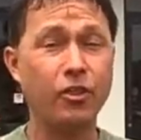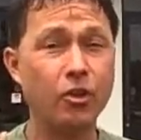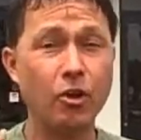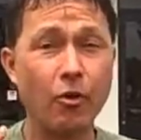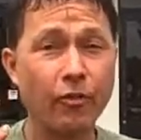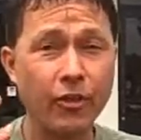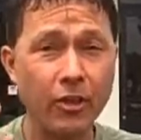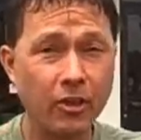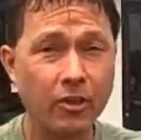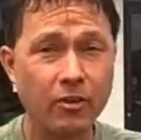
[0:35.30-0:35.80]
you
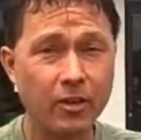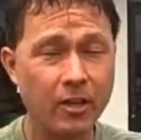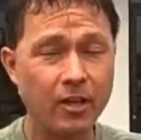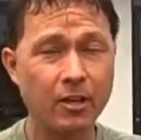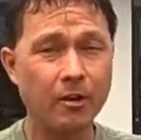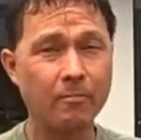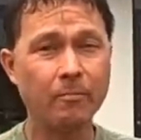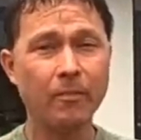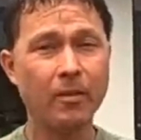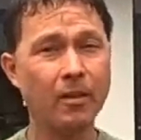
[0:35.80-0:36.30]
don't think you
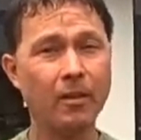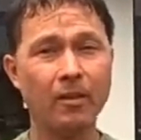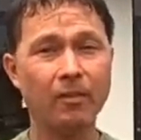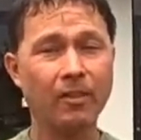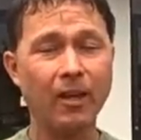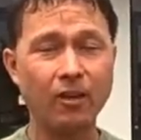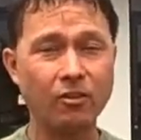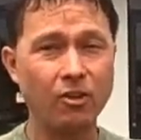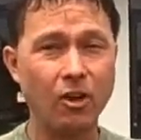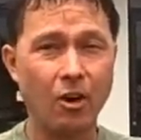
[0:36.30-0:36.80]
need them,
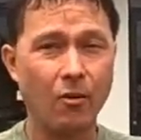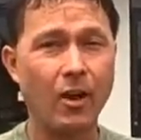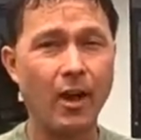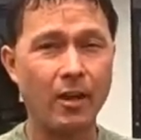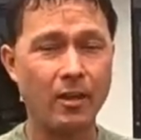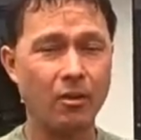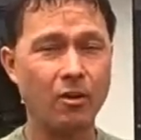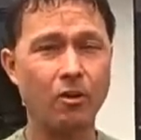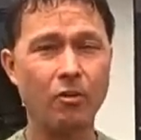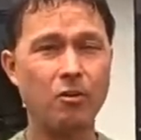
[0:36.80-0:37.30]
that's all
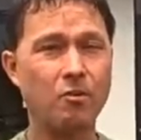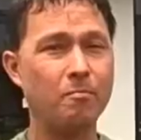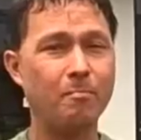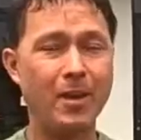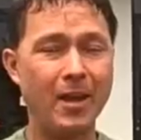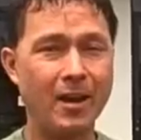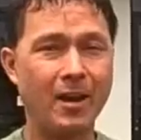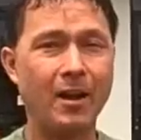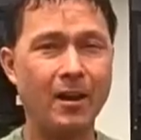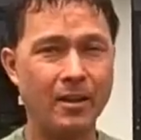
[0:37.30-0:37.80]
right. You know, you
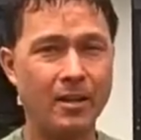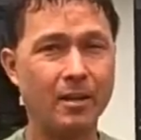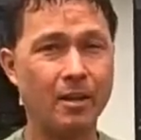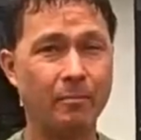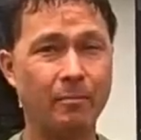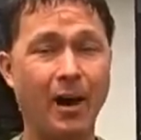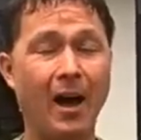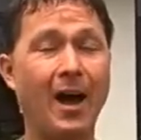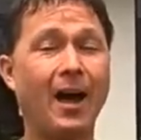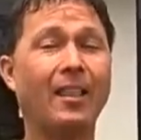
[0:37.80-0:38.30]
may not need
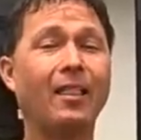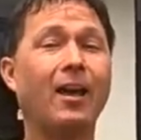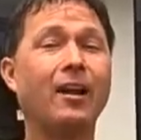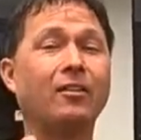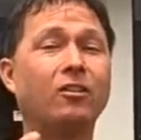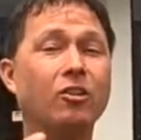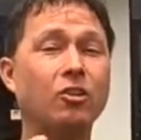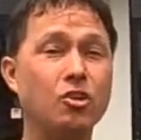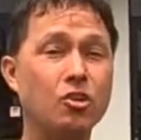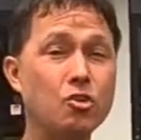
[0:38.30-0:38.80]
them. I
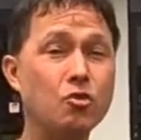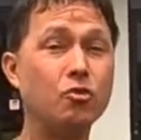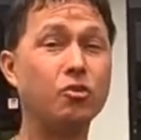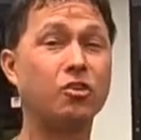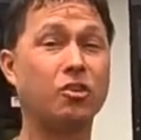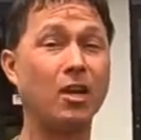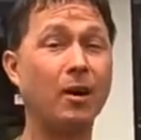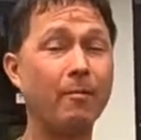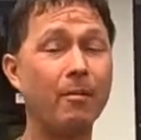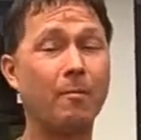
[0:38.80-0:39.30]
like to
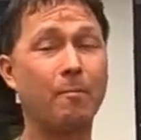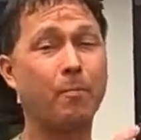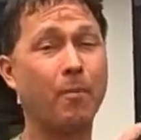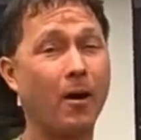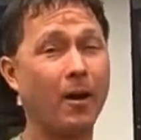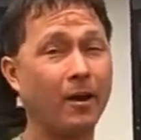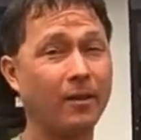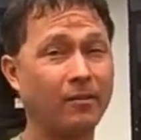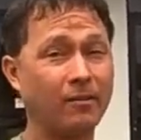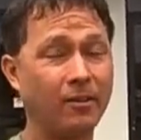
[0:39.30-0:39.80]
use some of the
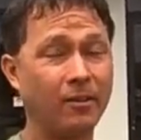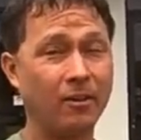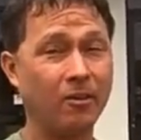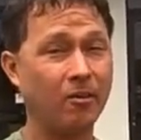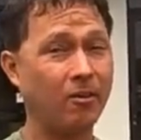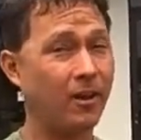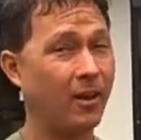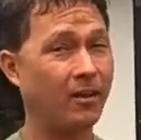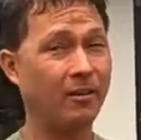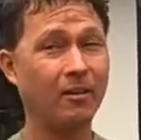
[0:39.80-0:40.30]
products in
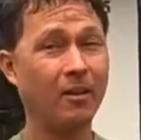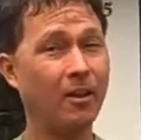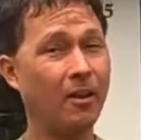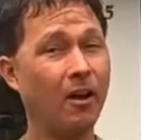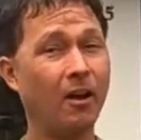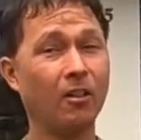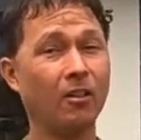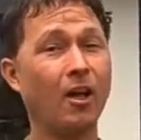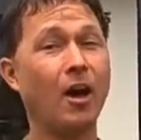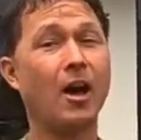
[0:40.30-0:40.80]
here, and
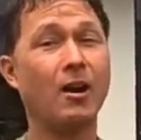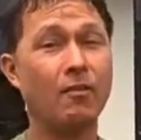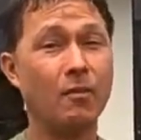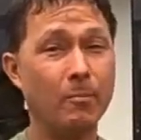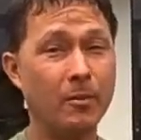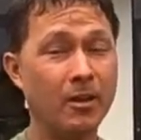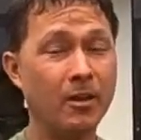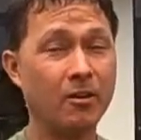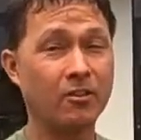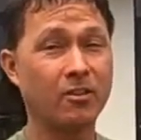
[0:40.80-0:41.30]
a lot of
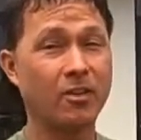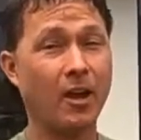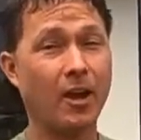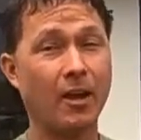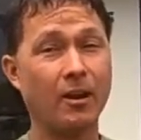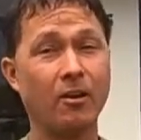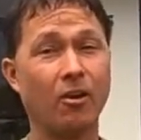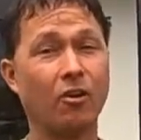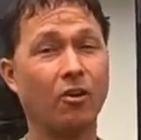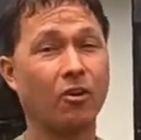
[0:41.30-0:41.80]
them in here
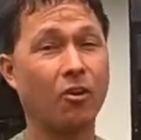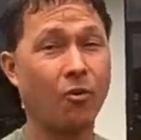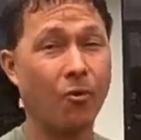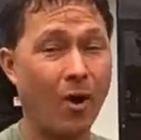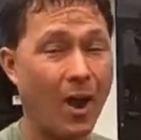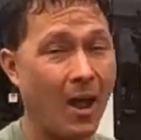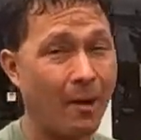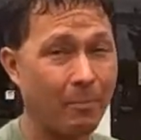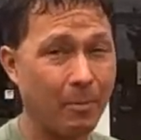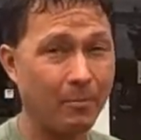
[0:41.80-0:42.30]
side are
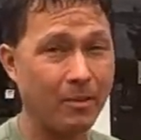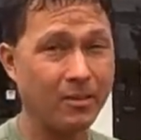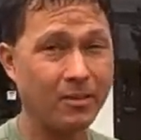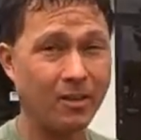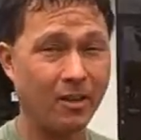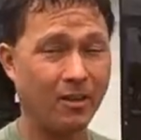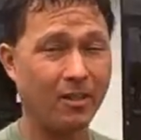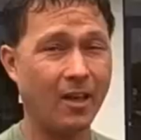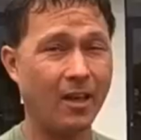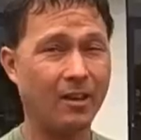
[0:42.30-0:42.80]
crap. Let me
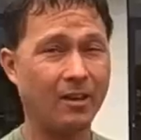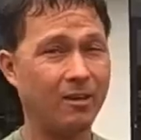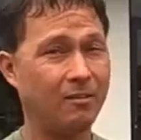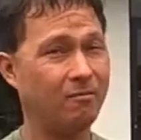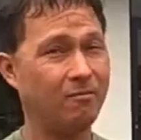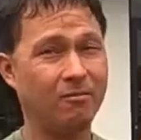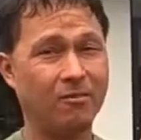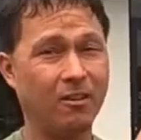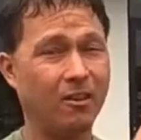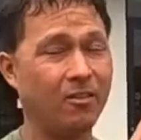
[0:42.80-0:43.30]
tell you that
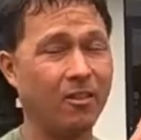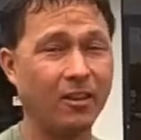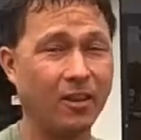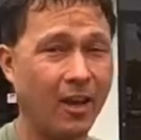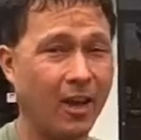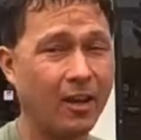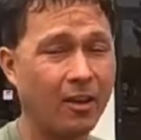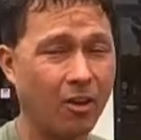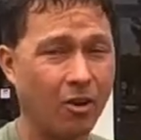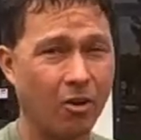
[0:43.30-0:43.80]
in the
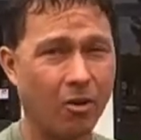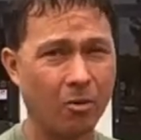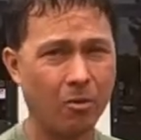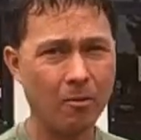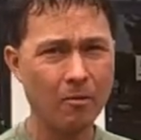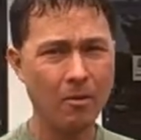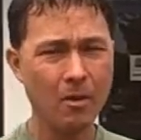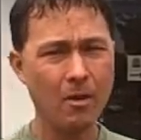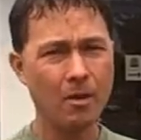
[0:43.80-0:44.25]
get-go.